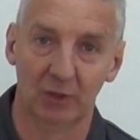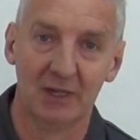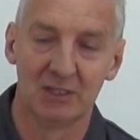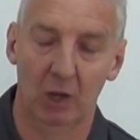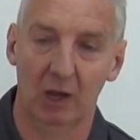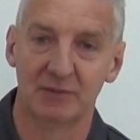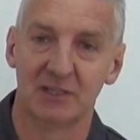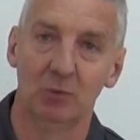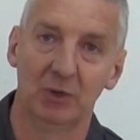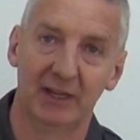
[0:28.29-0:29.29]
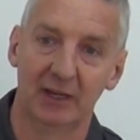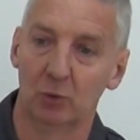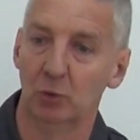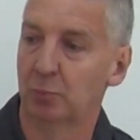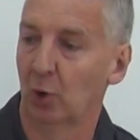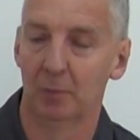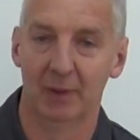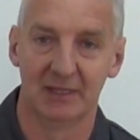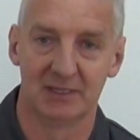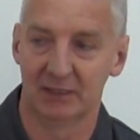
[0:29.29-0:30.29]
So obviously you want to get a good
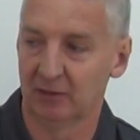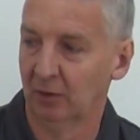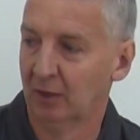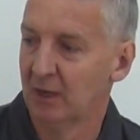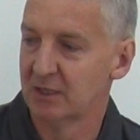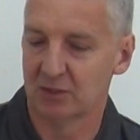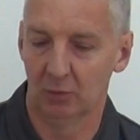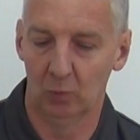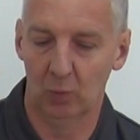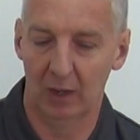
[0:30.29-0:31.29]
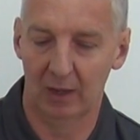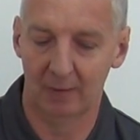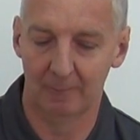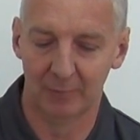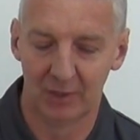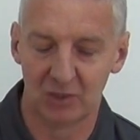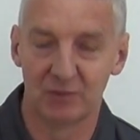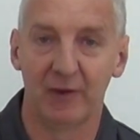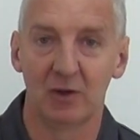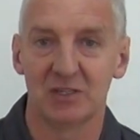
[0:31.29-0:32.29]
broadband signal. So there's
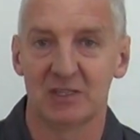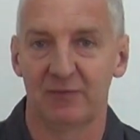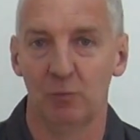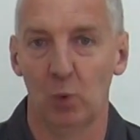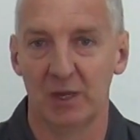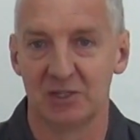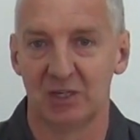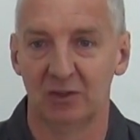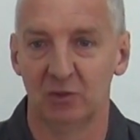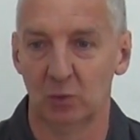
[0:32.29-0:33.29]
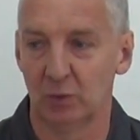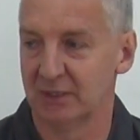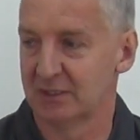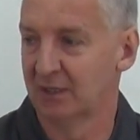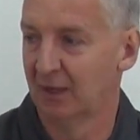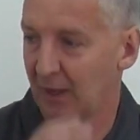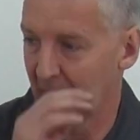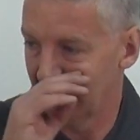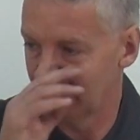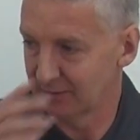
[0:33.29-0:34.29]
various different ways you can do this.
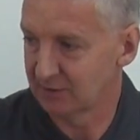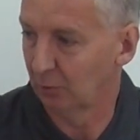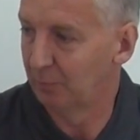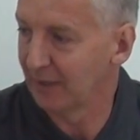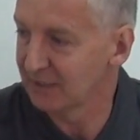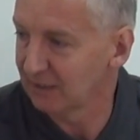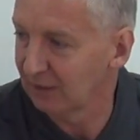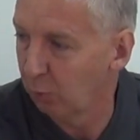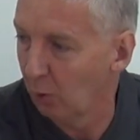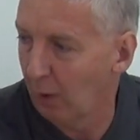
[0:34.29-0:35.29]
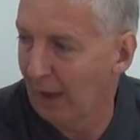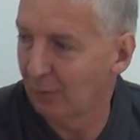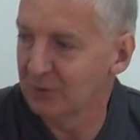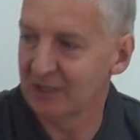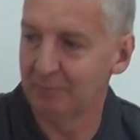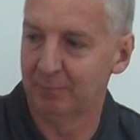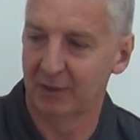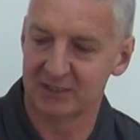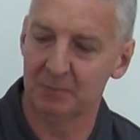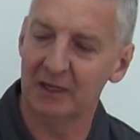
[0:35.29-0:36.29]
So basically, how is it,
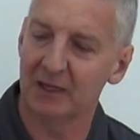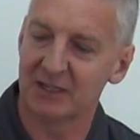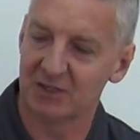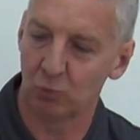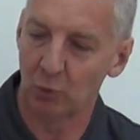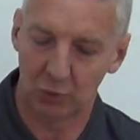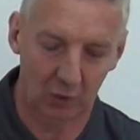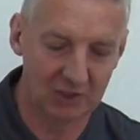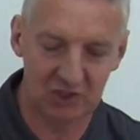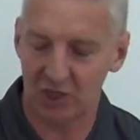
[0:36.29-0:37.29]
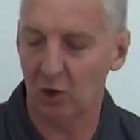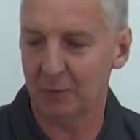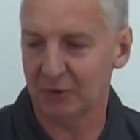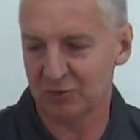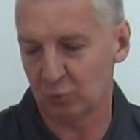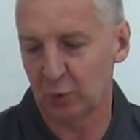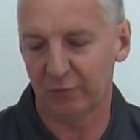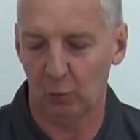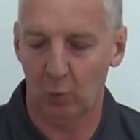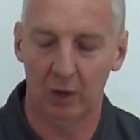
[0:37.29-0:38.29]
something like this router, I'll just talk about this router
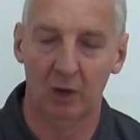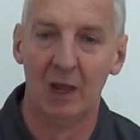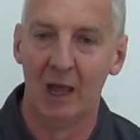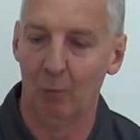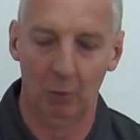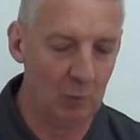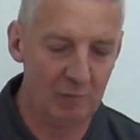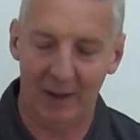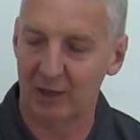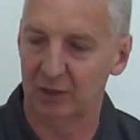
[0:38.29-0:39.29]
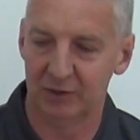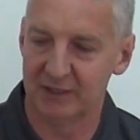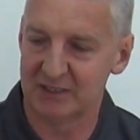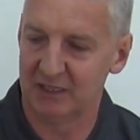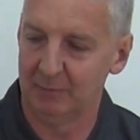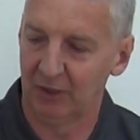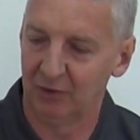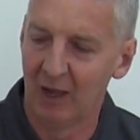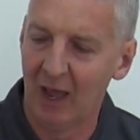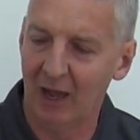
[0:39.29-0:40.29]
for a while and we'll move back onto this in a minute.
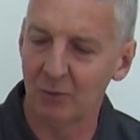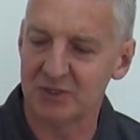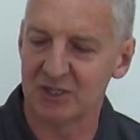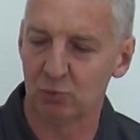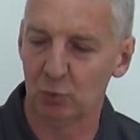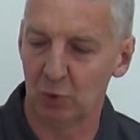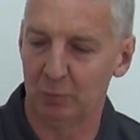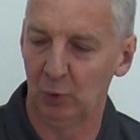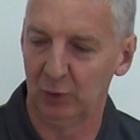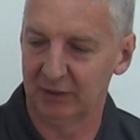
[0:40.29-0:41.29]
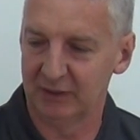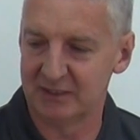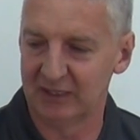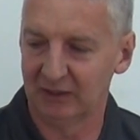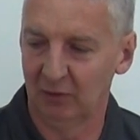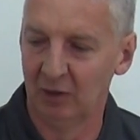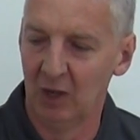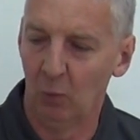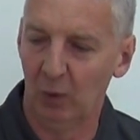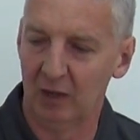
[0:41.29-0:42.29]
How is this router pulling in the signal?
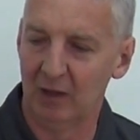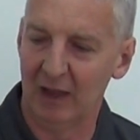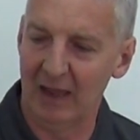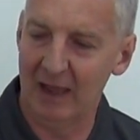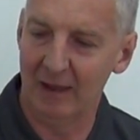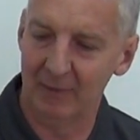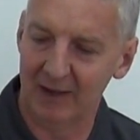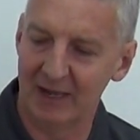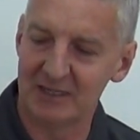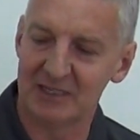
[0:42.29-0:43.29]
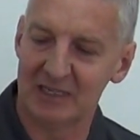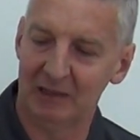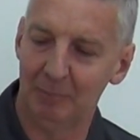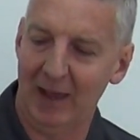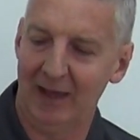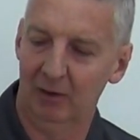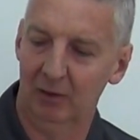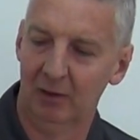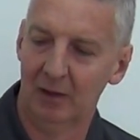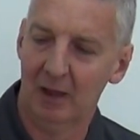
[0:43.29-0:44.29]
Well, it has this little
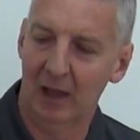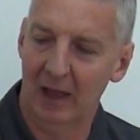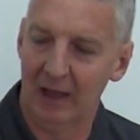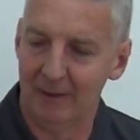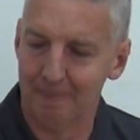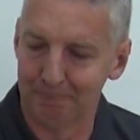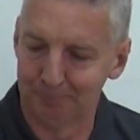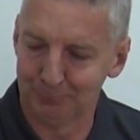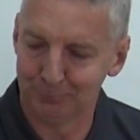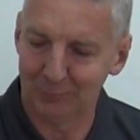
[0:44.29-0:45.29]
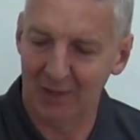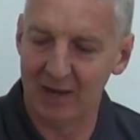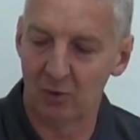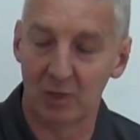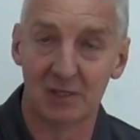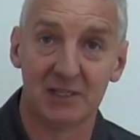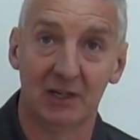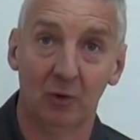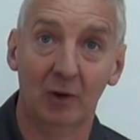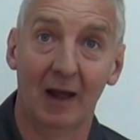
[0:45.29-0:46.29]
panel aerials
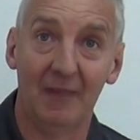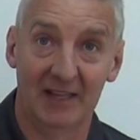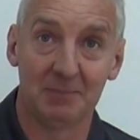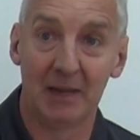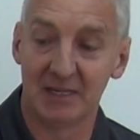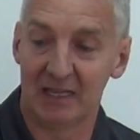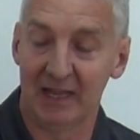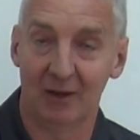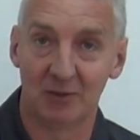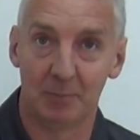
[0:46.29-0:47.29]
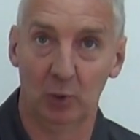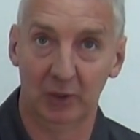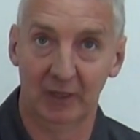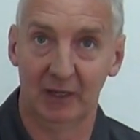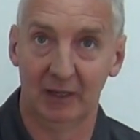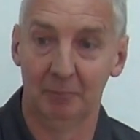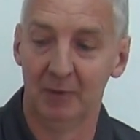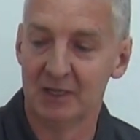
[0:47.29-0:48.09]
here, and that's basically how it's pulling it in.